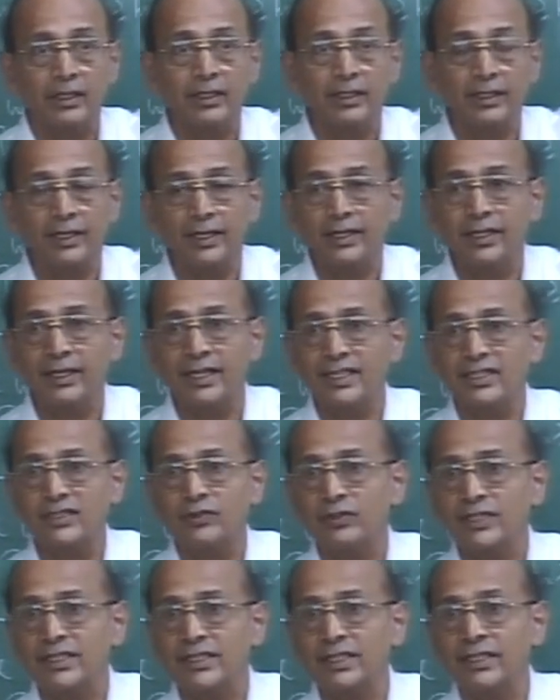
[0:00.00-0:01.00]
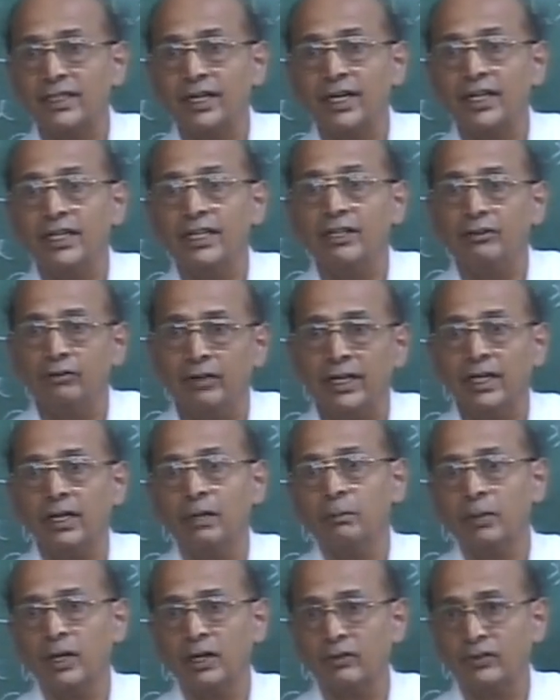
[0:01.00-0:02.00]
it gets visited an even
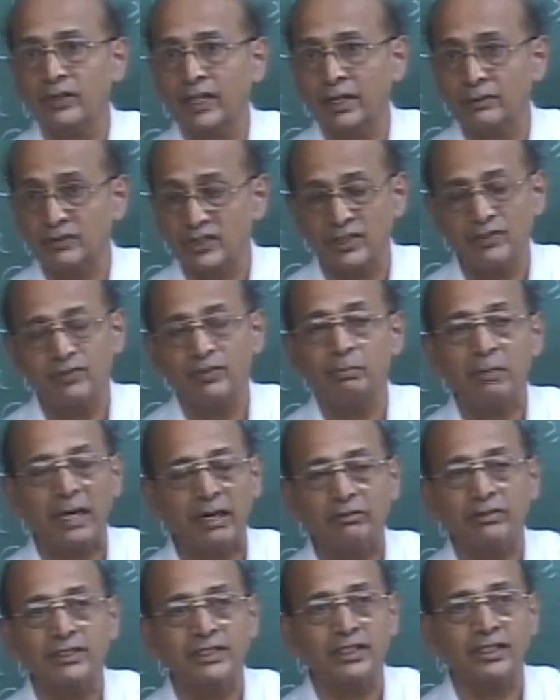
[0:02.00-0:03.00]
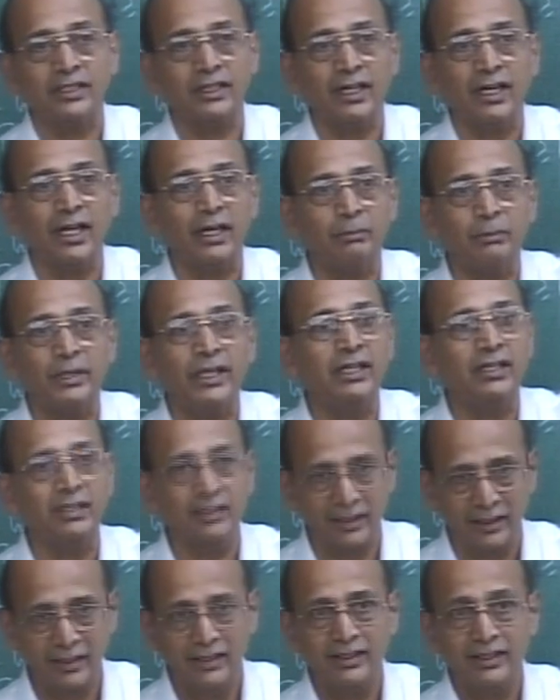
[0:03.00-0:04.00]
number of times. By visited, I mean
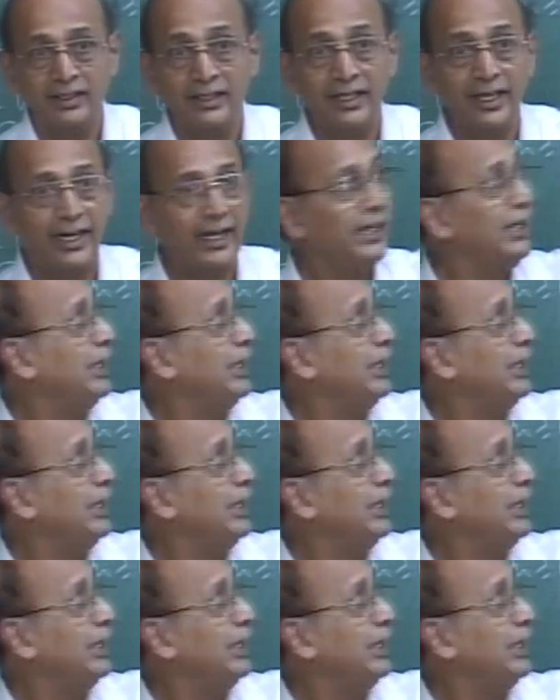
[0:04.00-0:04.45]
any